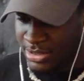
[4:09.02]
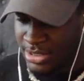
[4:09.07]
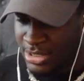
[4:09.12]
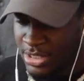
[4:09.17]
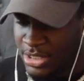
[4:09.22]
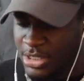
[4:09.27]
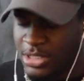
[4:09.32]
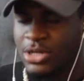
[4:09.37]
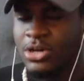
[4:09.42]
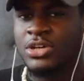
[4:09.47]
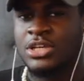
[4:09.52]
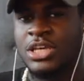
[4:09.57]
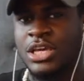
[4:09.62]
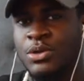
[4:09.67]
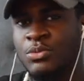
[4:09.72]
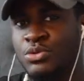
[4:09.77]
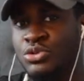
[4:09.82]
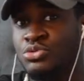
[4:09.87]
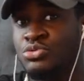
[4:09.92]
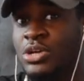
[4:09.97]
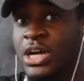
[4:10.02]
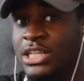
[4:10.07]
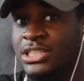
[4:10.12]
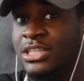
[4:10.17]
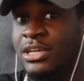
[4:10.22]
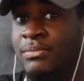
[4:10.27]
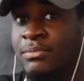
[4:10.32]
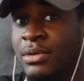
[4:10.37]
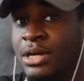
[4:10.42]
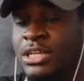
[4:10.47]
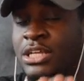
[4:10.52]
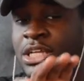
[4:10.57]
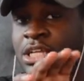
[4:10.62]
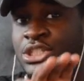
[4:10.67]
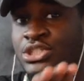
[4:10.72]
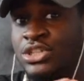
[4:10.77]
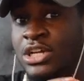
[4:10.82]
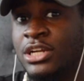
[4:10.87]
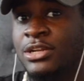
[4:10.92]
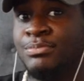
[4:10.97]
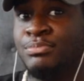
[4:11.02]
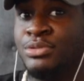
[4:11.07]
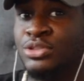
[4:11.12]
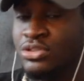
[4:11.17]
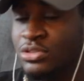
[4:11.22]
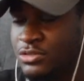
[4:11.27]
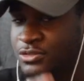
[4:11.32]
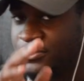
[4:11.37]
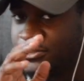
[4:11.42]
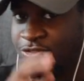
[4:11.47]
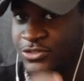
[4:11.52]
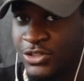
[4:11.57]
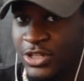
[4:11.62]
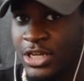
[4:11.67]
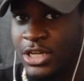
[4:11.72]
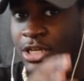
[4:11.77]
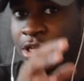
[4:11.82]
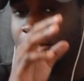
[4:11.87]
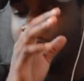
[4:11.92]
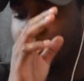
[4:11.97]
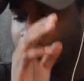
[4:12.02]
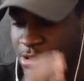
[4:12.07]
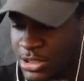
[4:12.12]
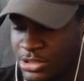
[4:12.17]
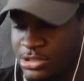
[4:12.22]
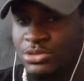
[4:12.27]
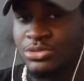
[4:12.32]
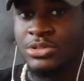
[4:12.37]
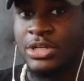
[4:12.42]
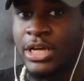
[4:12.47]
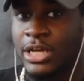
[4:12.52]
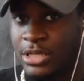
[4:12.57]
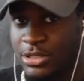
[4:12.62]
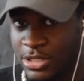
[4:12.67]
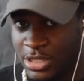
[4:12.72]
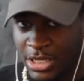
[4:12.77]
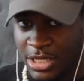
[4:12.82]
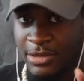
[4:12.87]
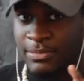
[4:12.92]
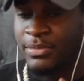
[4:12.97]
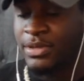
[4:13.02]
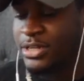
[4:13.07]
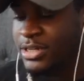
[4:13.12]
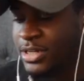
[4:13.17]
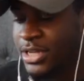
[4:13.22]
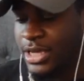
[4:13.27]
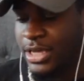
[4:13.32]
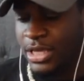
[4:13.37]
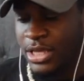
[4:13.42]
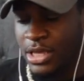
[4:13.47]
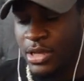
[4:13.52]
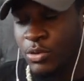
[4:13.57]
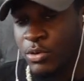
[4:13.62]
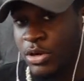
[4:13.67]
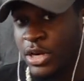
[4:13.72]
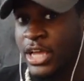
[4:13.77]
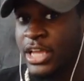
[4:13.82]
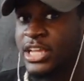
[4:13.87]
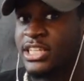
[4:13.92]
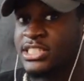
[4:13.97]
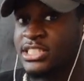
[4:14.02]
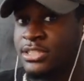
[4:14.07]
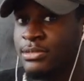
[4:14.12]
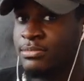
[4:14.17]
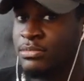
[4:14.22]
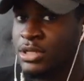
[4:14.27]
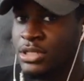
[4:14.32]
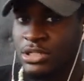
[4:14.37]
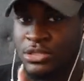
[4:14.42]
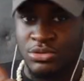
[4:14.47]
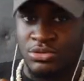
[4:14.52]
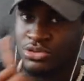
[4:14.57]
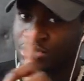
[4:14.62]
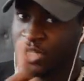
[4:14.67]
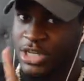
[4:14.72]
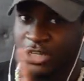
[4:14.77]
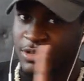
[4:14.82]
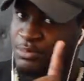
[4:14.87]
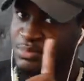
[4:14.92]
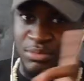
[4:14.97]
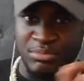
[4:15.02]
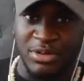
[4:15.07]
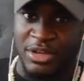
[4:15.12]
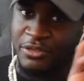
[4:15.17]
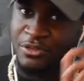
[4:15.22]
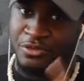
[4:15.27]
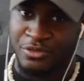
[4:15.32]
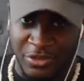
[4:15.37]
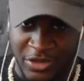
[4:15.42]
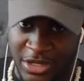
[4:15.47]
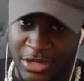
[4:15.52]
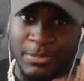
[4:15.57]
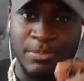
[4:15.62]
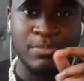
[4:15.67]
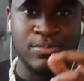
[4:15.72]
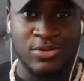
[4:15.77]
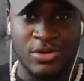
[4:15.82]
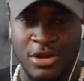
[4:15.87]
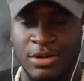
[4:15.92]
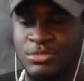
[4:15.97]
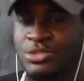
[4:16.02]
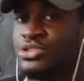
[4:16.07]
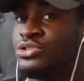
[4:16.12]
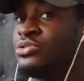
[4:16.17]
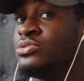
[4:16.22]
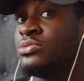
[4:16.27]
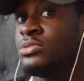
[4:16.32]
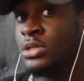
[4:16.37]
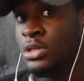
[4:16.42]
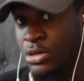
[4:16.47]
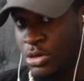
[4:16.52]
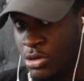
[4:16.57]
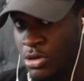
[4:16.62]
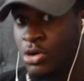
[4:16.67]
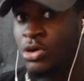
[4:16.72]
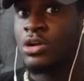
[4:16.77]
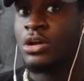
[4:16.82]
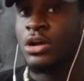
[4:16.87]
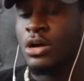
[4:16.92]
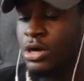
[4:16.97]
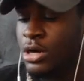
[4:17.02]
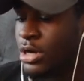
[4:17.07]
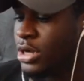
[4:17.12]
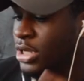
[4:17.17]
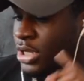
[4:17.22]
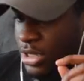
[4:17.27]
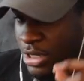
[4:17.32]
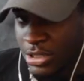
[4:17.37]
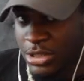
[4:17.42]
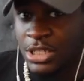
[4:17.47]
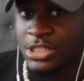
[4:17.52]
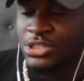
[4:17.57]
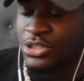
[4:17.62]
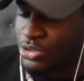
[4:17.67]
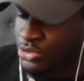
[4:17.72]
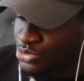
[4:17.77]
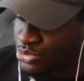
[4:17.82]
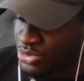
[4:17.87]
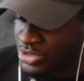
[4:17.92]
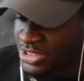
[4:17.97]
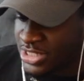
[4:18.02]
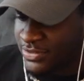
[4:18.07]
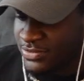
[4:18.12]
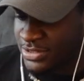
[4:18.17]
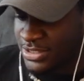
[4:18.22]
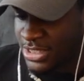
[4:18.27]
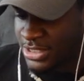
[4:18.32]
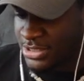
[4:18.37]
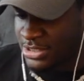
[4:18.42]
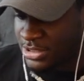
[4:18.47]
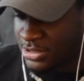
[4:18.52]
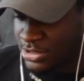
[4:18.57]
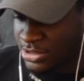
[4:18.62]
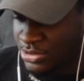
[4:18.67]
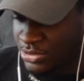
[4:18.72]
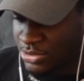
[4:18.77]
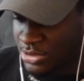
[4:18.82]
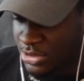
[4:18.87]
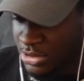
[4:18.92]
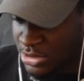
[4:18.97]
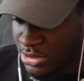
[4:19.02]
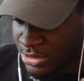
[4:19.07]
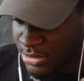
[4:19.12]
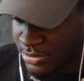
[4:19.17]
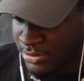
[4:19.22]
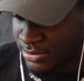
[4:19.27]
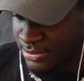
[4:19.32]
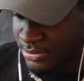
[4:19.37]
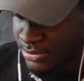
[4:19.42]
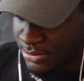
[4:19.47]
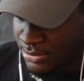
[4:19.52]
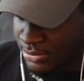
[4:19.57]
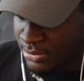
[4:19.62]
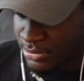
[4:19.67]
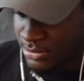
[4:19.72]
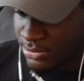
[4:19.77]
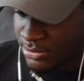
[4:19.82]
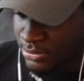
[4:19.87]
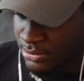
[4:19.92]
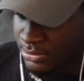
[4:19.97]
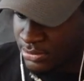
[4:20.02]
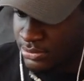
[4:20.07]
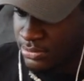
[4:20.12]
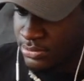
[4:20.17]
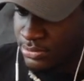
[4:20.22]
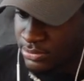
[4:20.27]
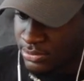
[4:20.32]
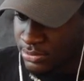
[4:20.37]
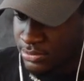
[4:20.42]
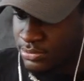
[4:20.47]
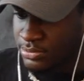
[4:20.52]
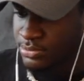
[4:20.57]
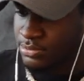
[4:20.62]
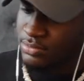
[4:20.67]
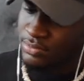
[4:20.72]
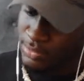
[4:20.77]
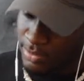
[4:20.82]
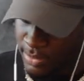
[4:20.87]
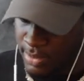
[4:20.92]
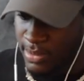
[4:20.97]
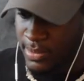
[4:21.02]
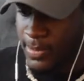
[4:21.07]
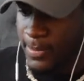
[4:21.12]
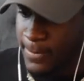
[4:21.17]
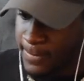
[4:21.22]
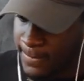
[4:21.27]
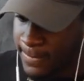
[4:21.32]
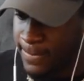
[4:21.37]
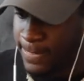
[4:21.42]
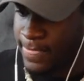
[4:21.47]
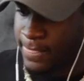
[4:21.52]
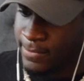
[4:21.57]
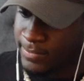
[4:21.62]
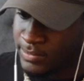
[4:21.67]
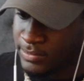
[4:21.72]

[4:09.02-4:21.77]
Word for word: Oh. Okay, when you got that money, they try to be your friend. Let's do that. Yeah, amen to that. When I get some money, don't try to be my friend. Promise you, on God. Let's go. twenty-seven seconds and let's do this. Okay, this a lame ass